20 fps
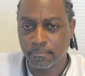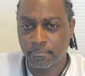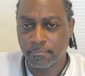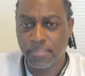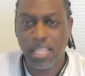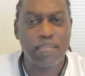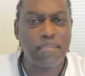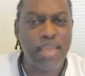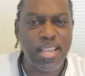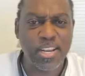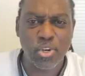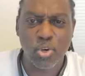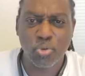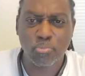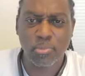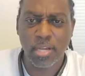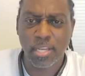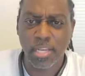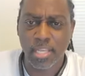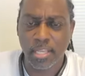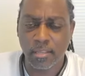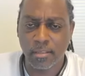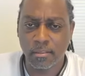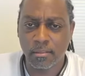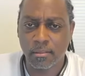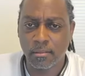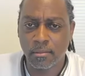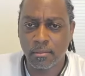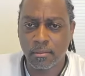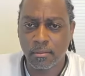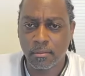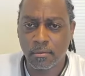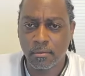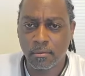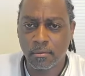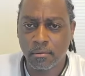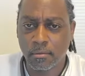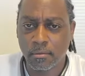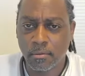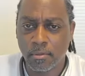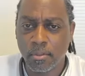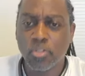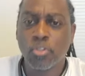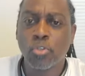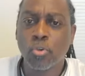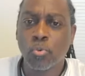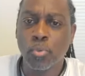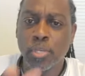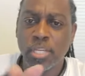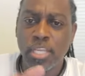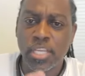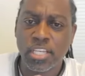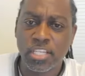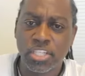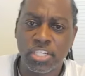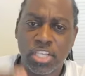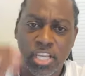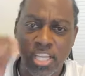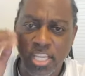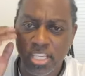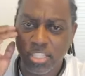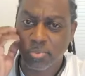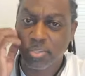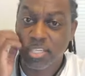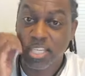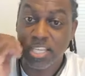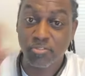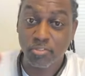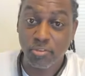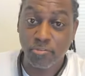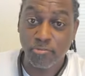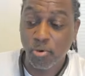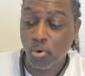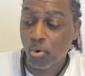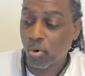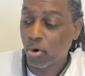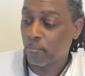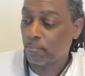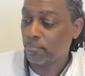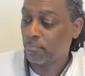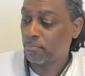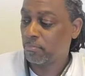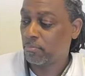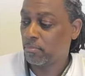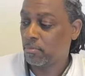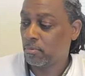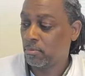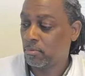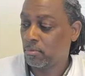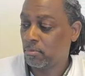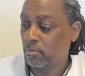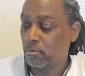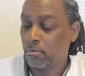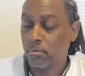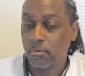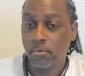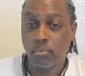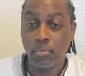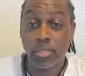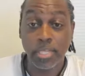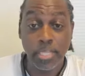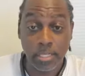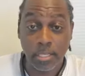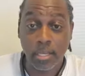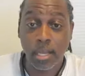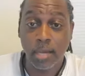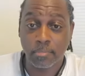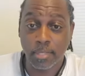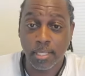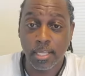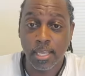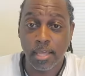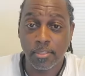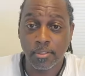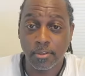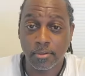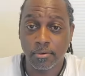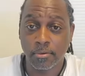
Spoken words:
They make no money. We need to change. We need reform. We need to come together.